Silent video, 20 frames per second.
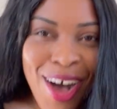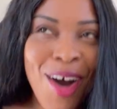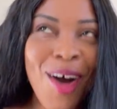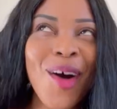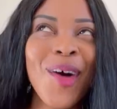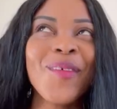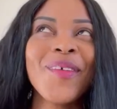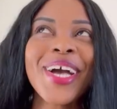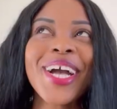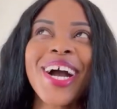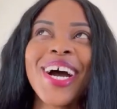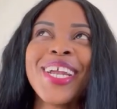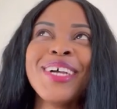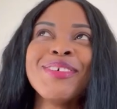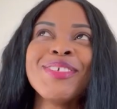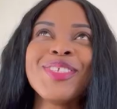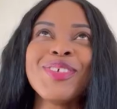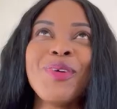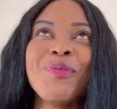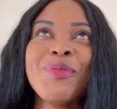Oh my God, I'm
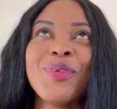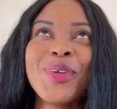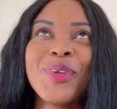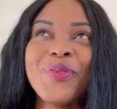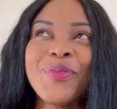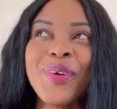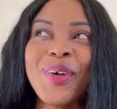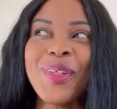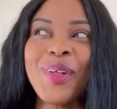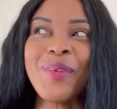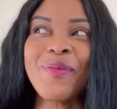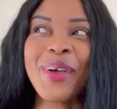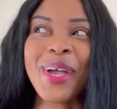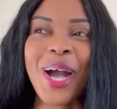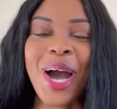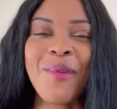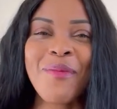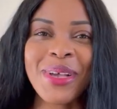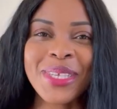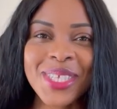so beautiful. Oh my
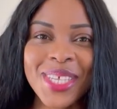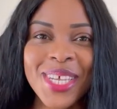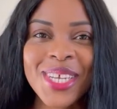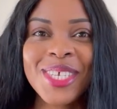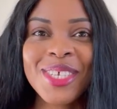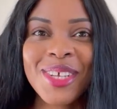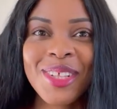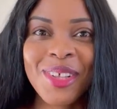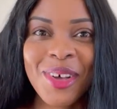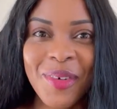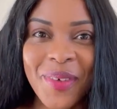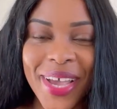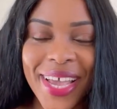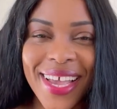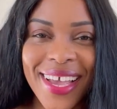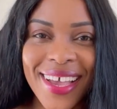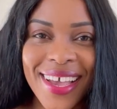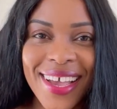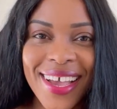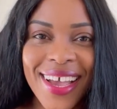God, my skin is
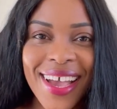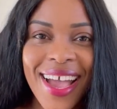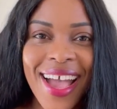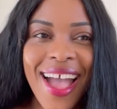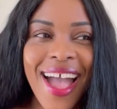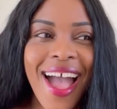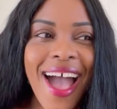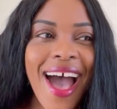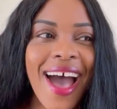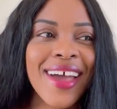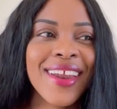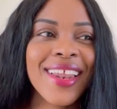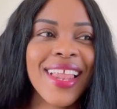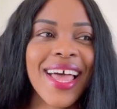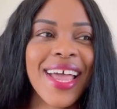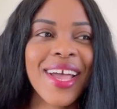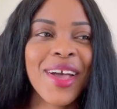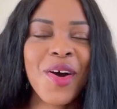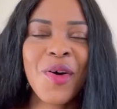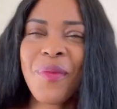glowing. And
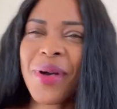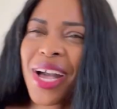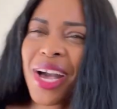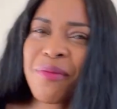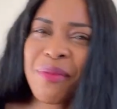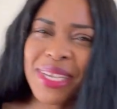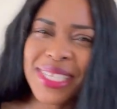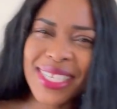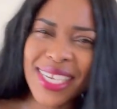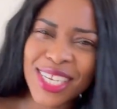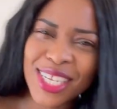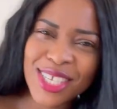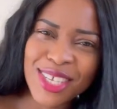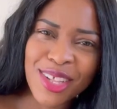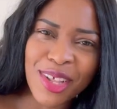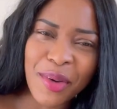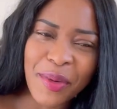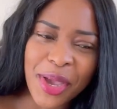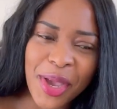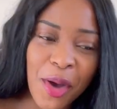like, oh my God, my skin is
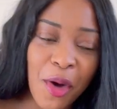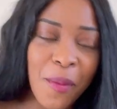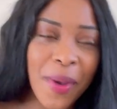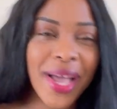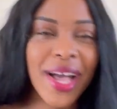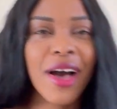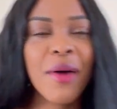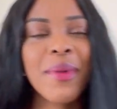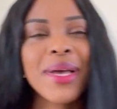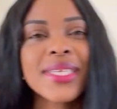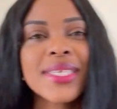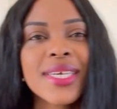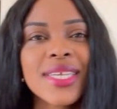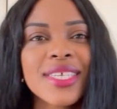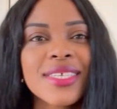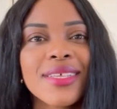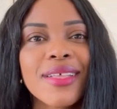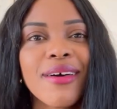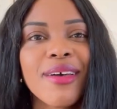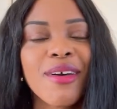glowing. Oh my God, my skin is
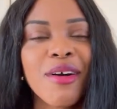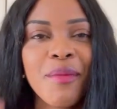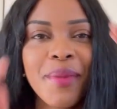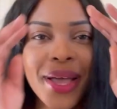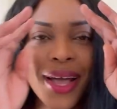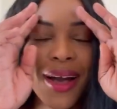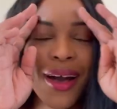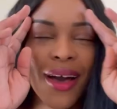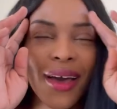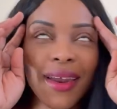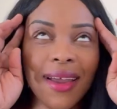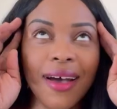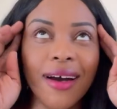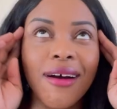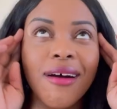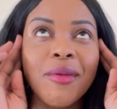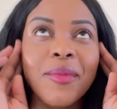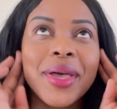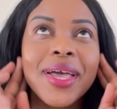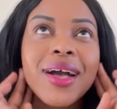glowing. Oh my God,
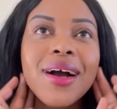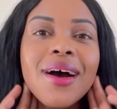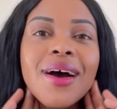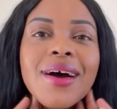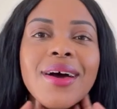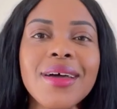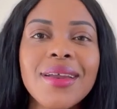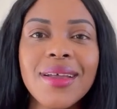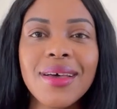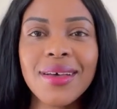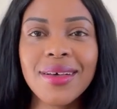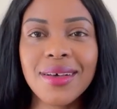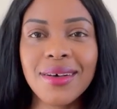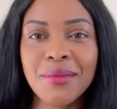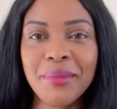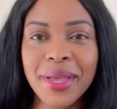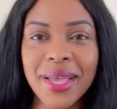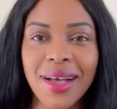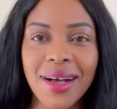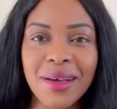oh my God, oh
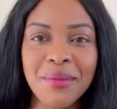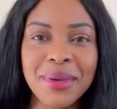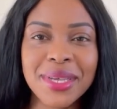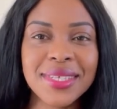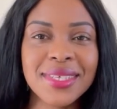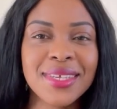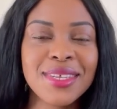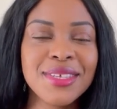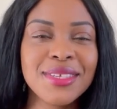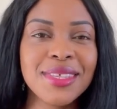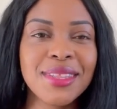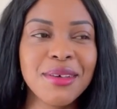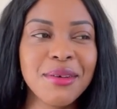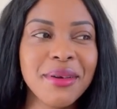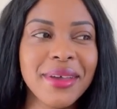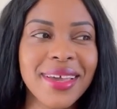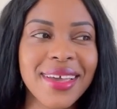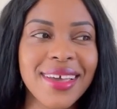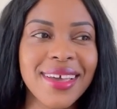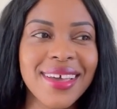my God, my skin is
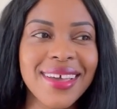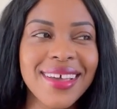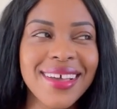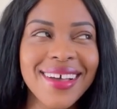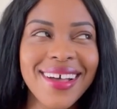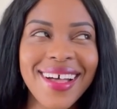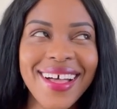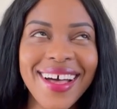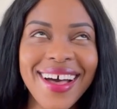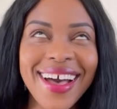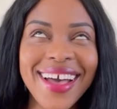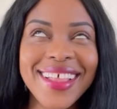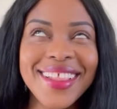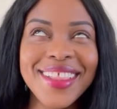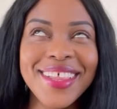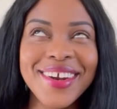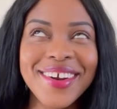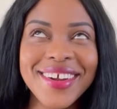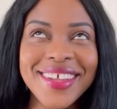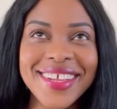glowing. I
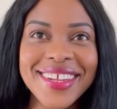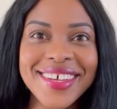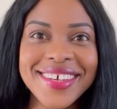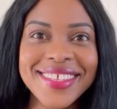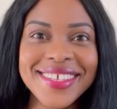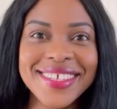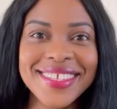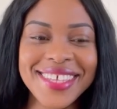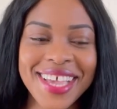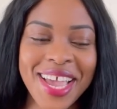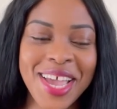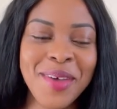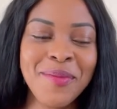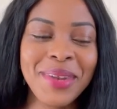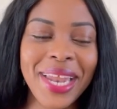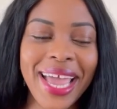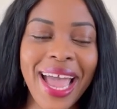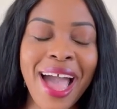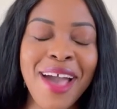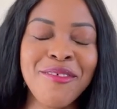literally look the same.
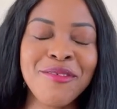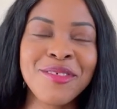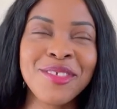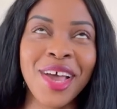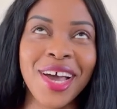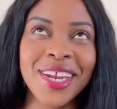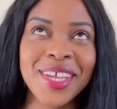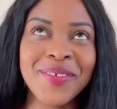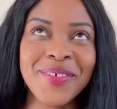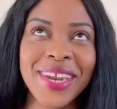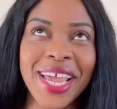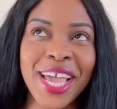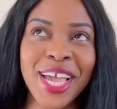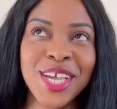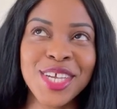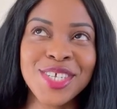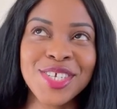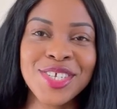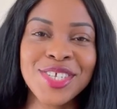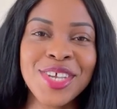Like, I've not even
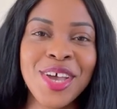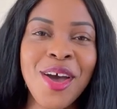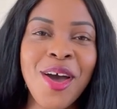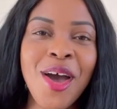aged.